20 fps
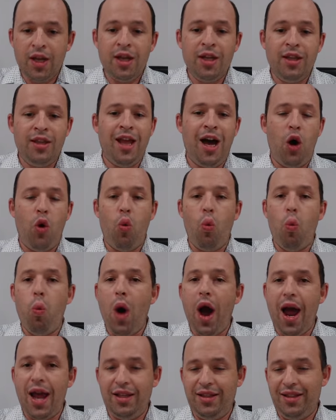Now,
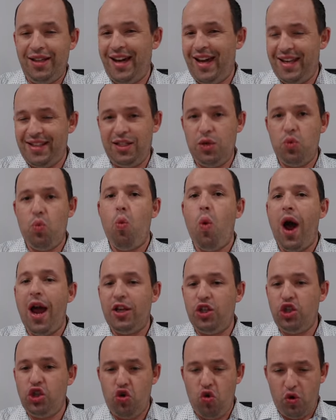white has a wide
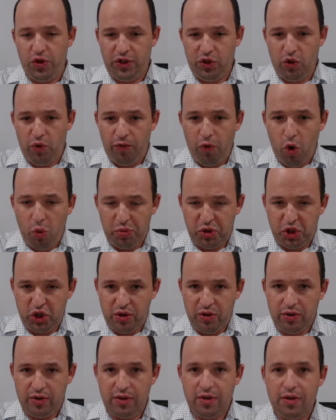choice of
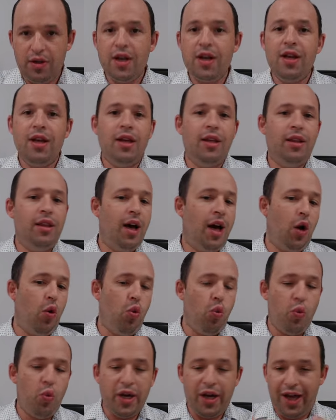options. Now,
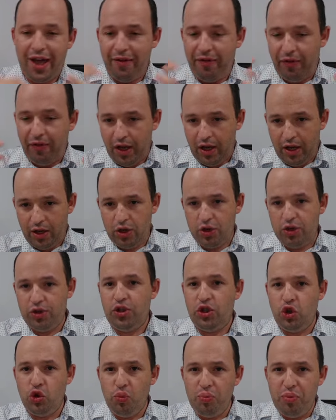we have a
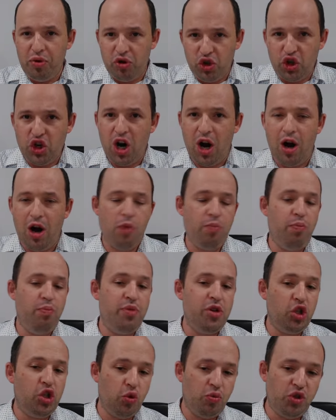super sharp
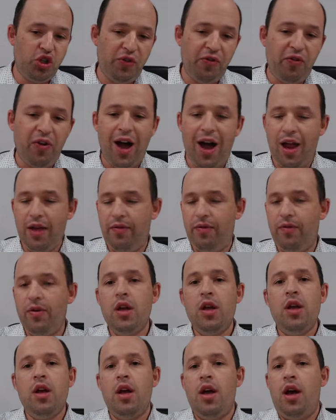bishop g5.
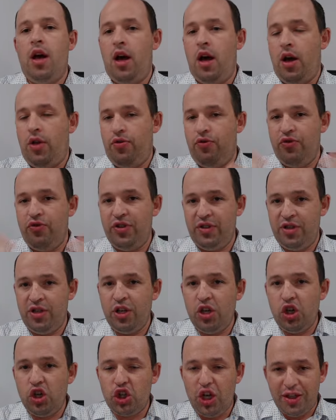There is
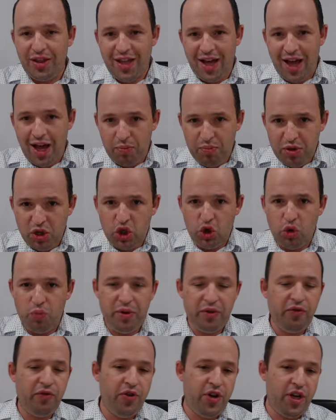English attack bishop
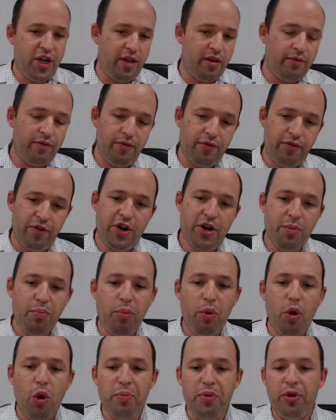e3, very
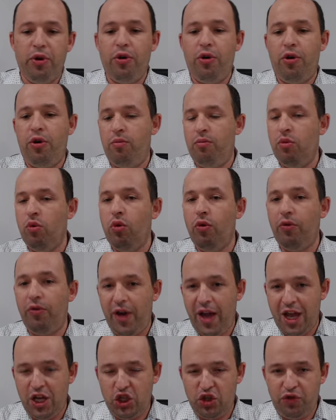popular move
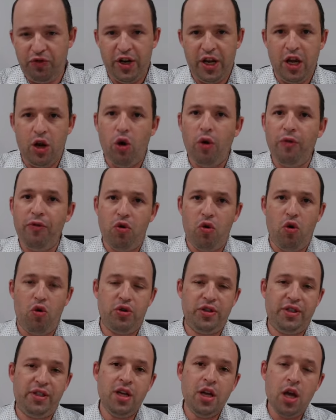h3. Of course,